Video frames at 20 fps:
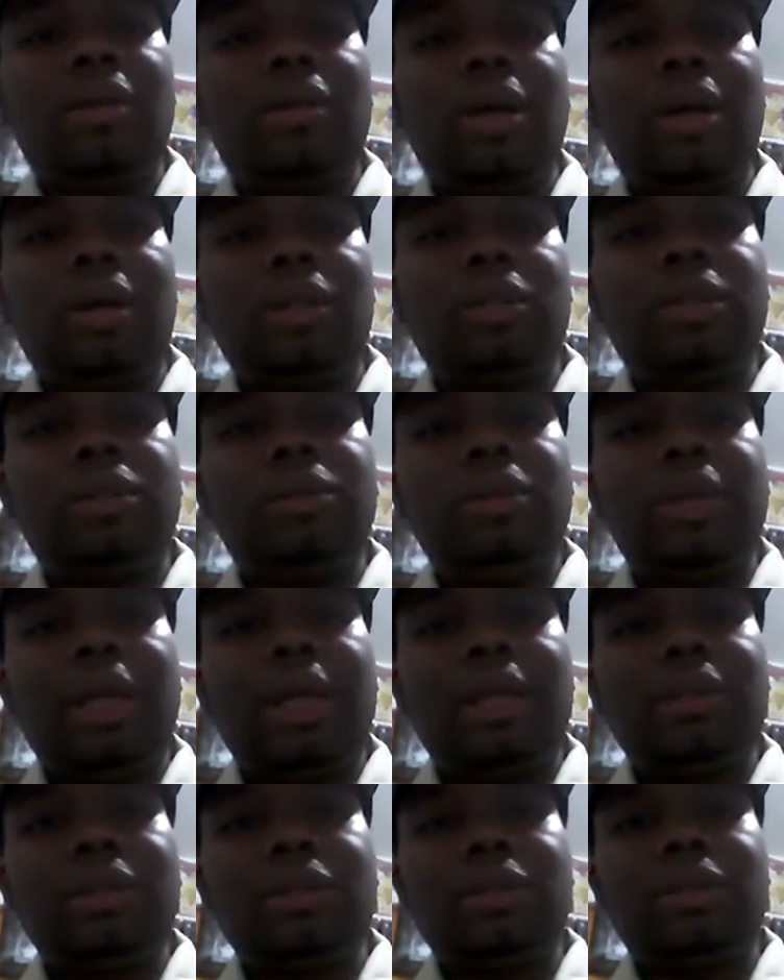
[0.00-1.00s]
There are two
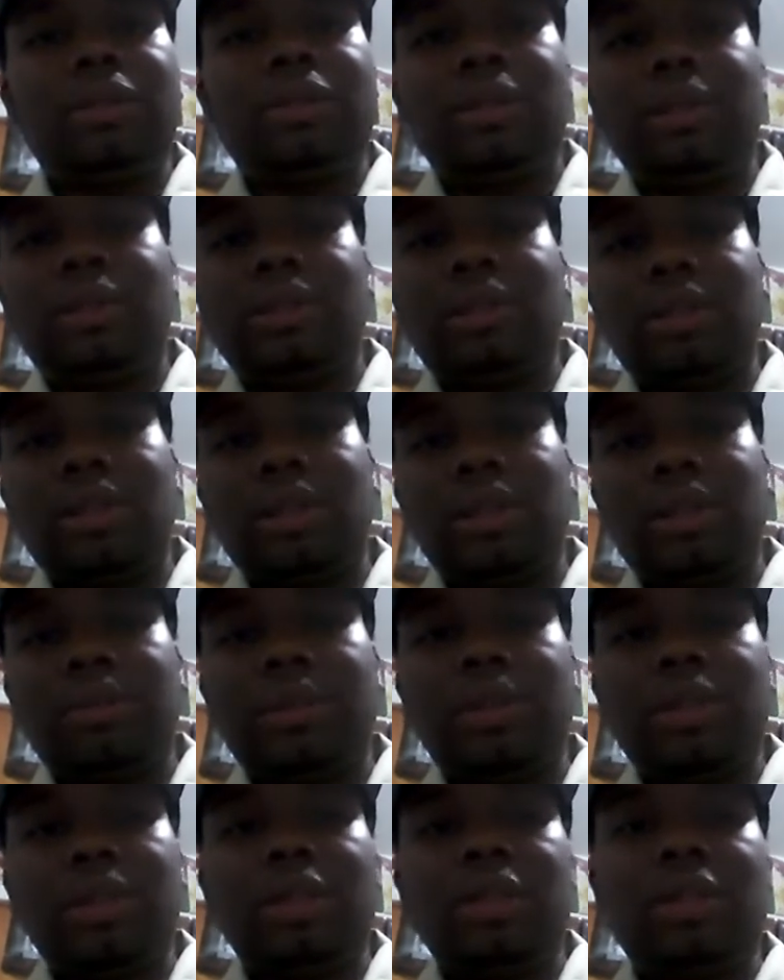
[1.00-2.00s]
answers to this
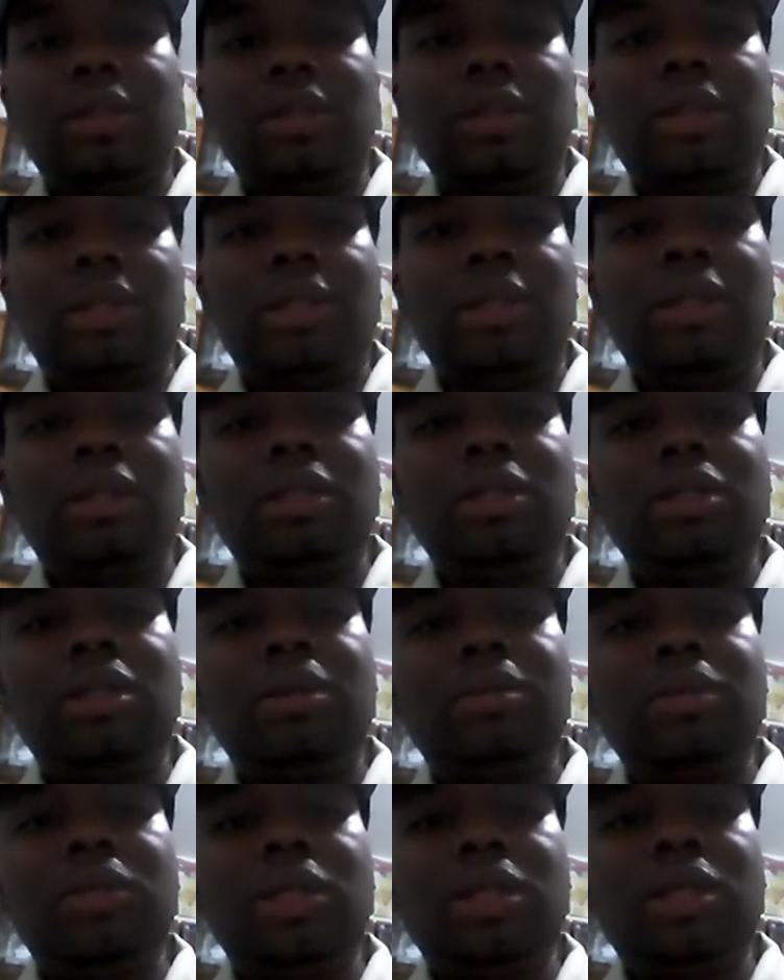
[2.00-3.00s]
dilemma. Either the Clintons
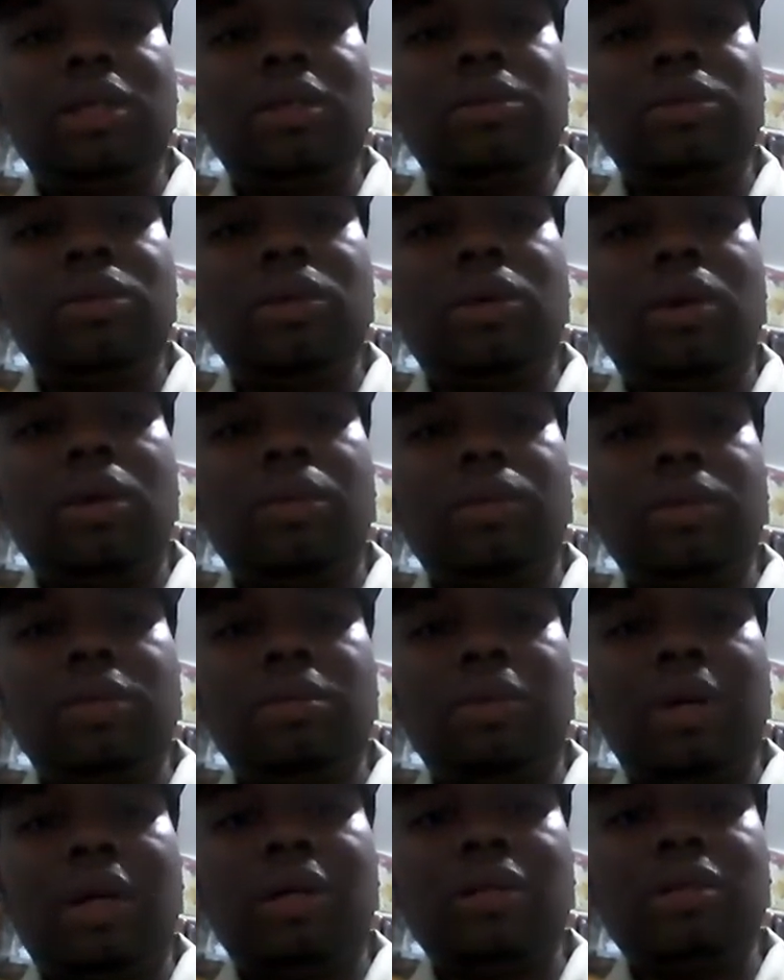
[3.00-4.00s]
themselves are
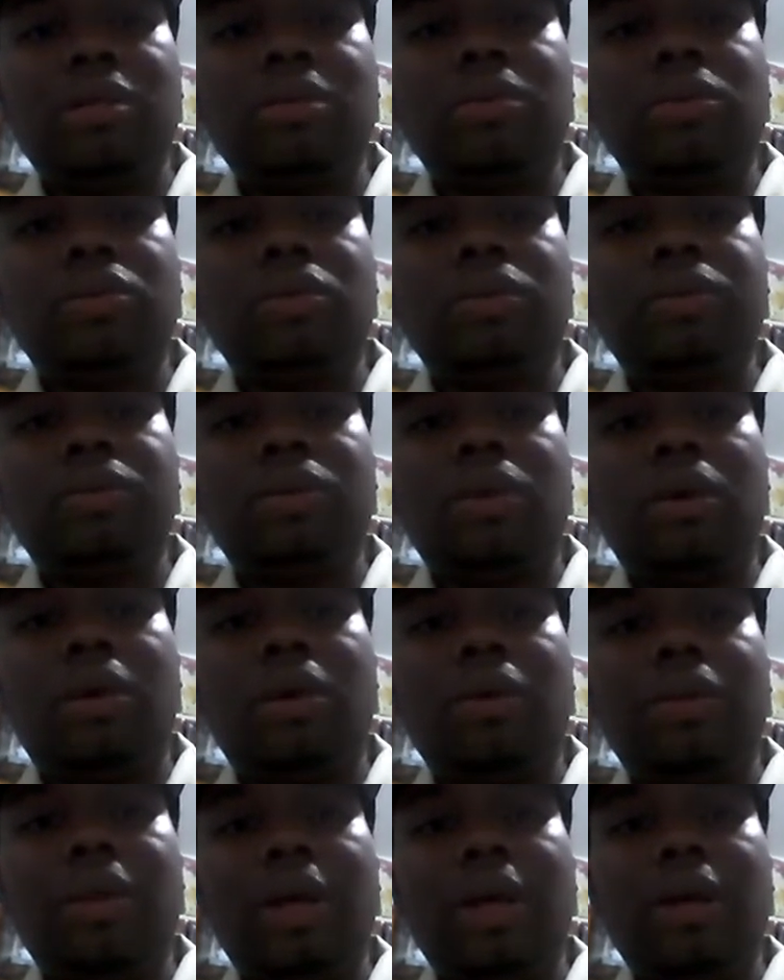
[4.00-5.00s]
responsible,
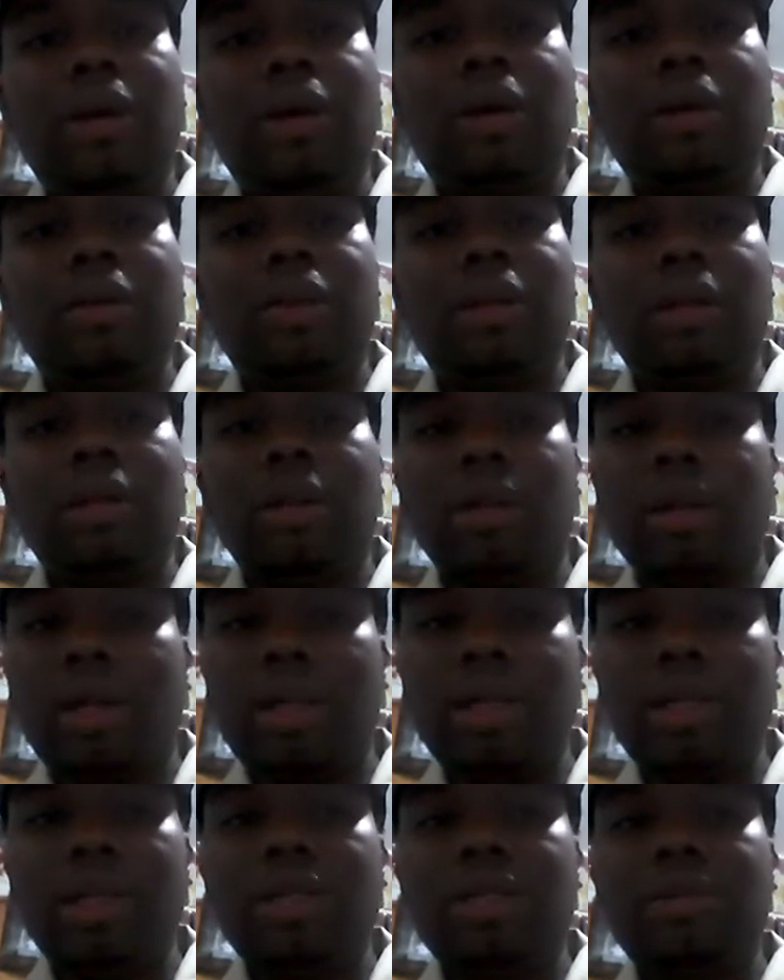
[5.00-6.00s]
or they are the
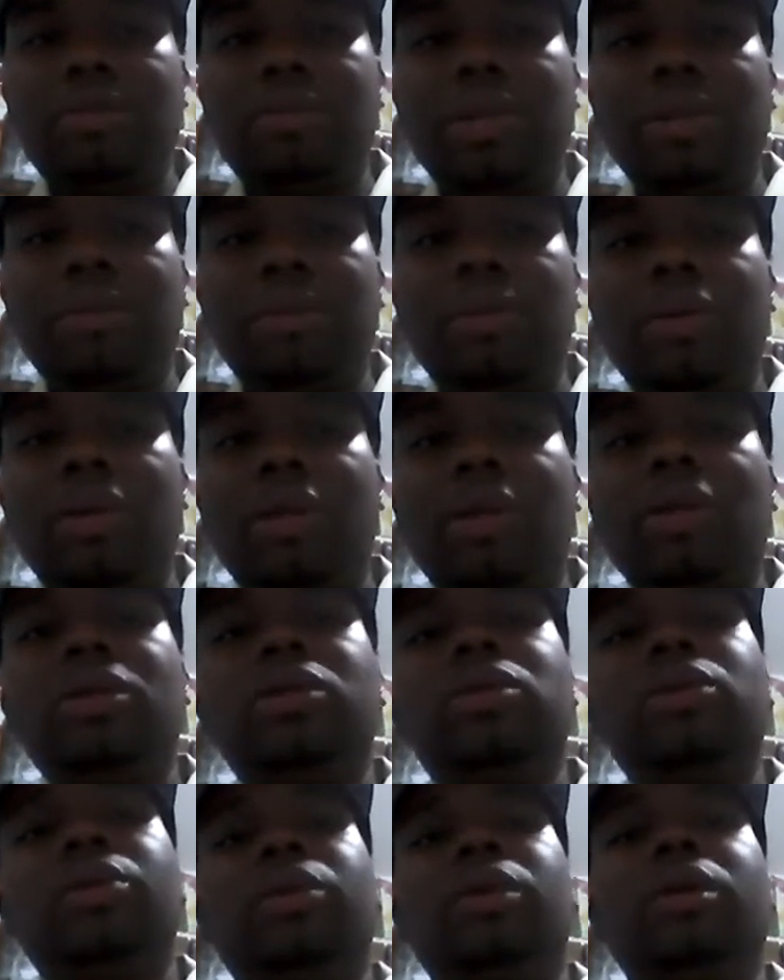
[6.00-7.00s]
luckiest people in the
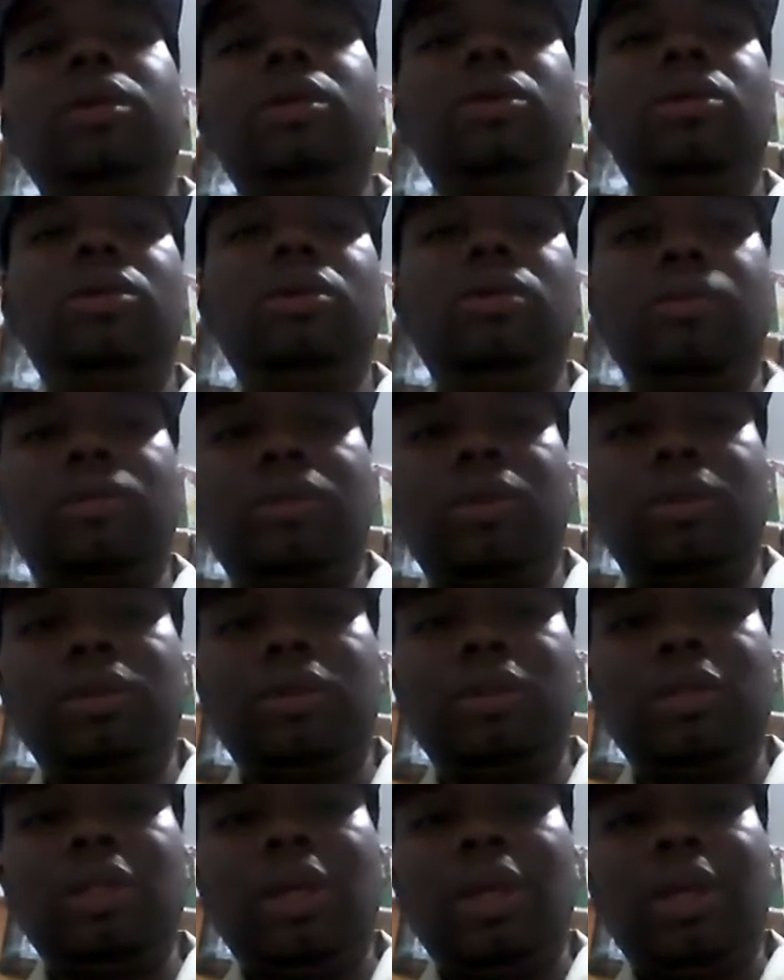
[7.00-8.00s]
history of the
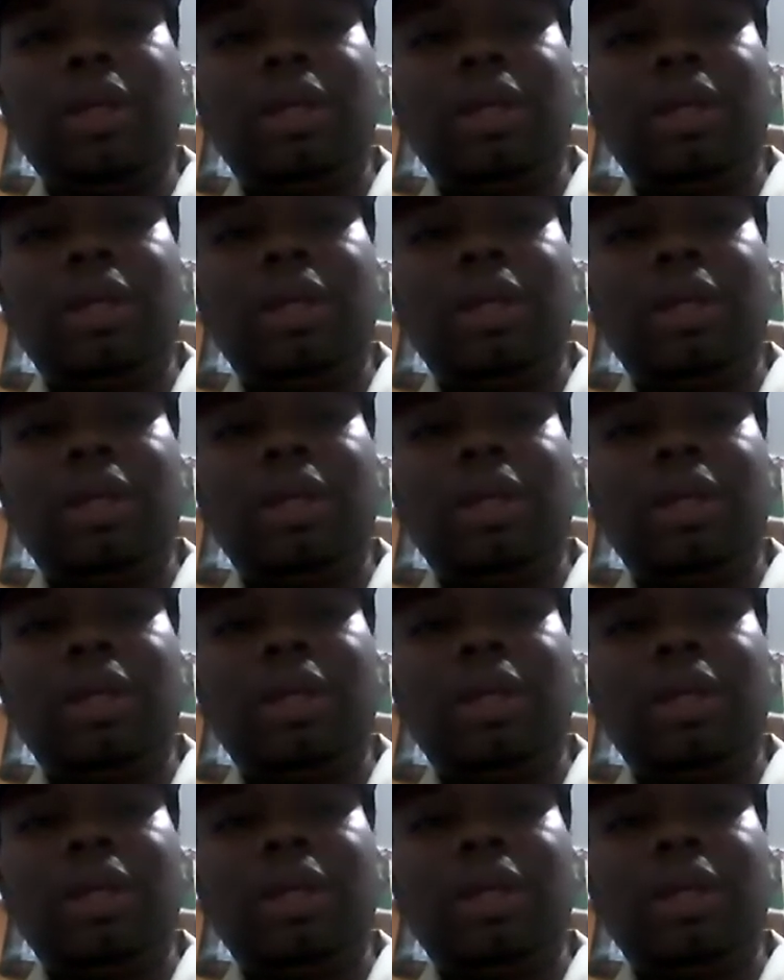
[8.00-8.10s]
universe.